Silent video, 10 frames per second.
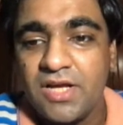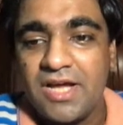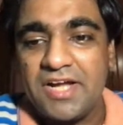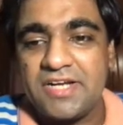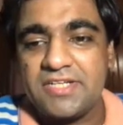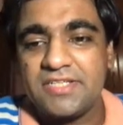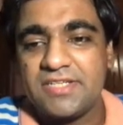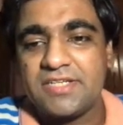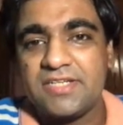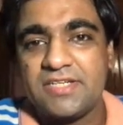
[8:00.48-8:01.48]
And
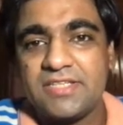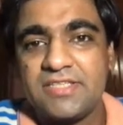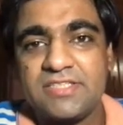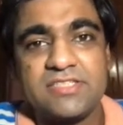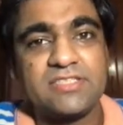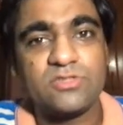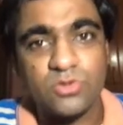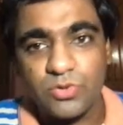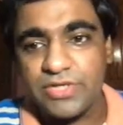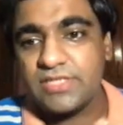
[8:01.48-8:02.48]
this is
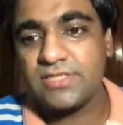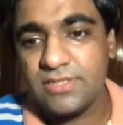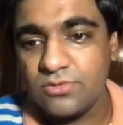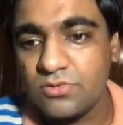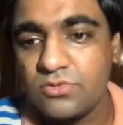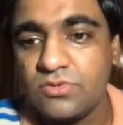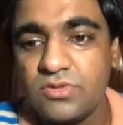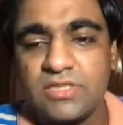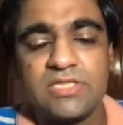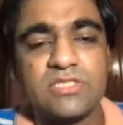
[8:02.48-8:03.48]
so easy to
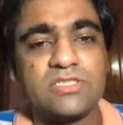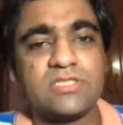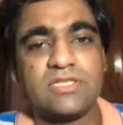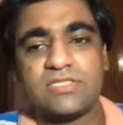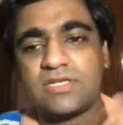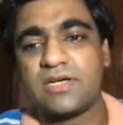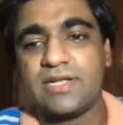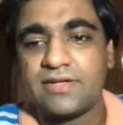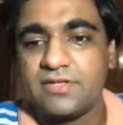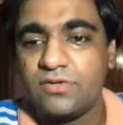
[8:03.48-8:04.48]
do. It's a
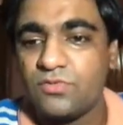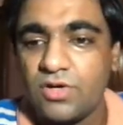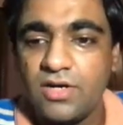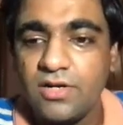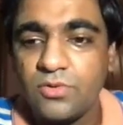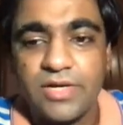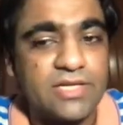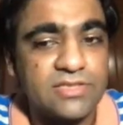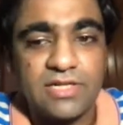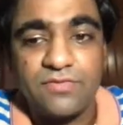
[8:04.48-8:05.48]
connected world. You can
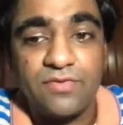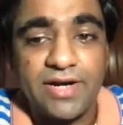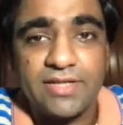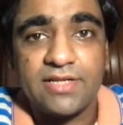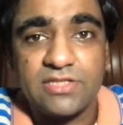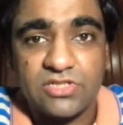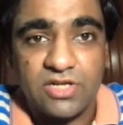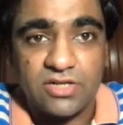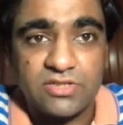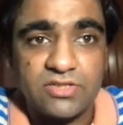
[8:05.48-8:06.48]
easily find the
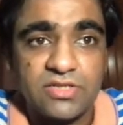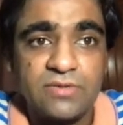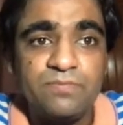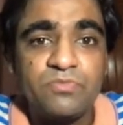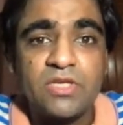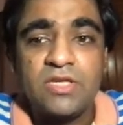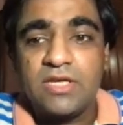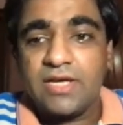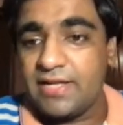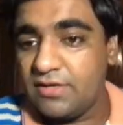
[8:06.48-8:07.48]
instructor
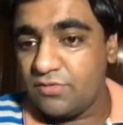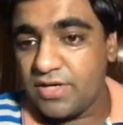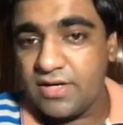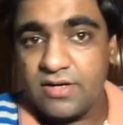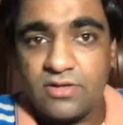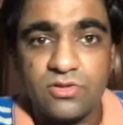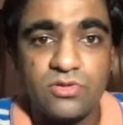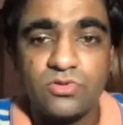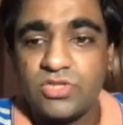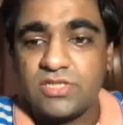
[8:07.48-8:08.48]
anywhere.
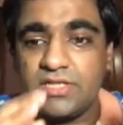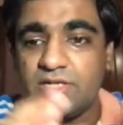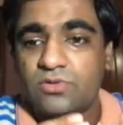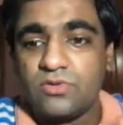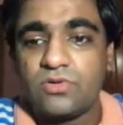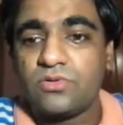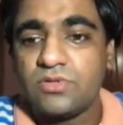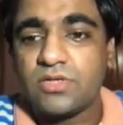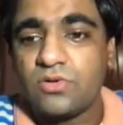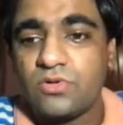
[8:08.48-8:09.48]
You just need to go to
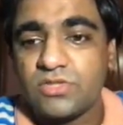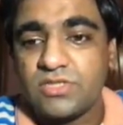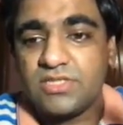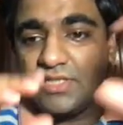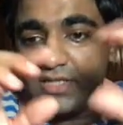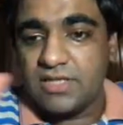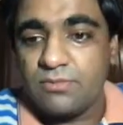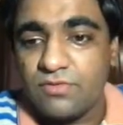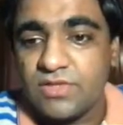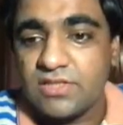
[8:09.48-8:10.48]
the course, see the
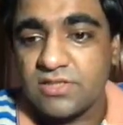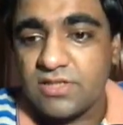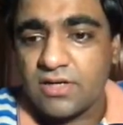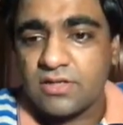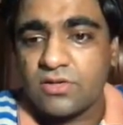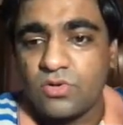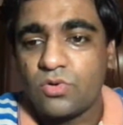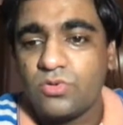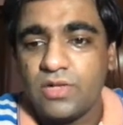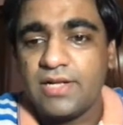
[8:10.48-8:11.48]
name of the instructor,
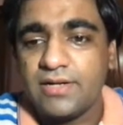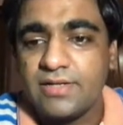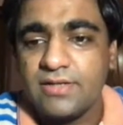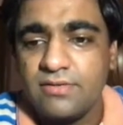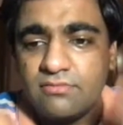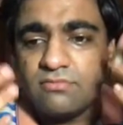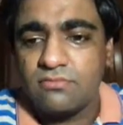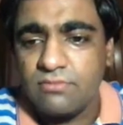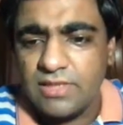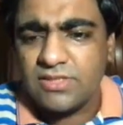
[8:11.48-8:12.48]
go to LinkedIn,
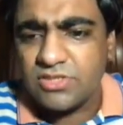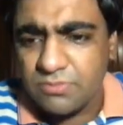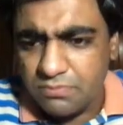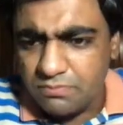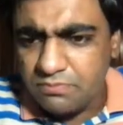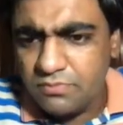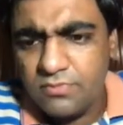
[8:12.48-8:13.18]
message him.